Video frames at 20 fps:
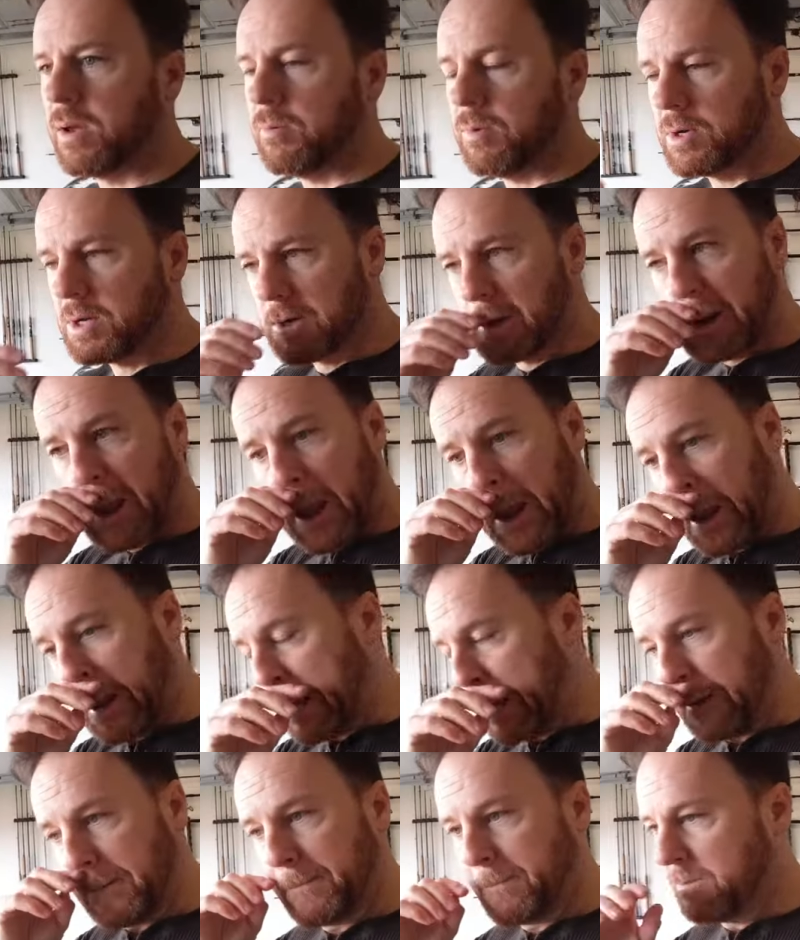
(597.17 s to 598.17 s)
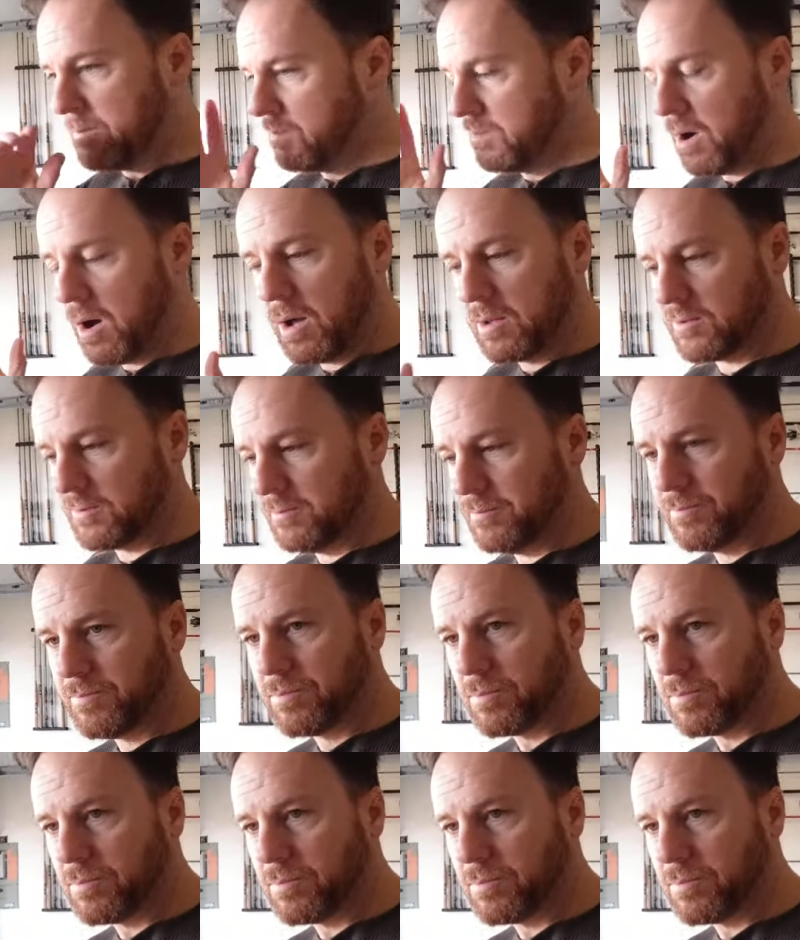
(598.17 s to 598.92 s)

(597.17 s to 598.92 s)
and what you're getting, awesome.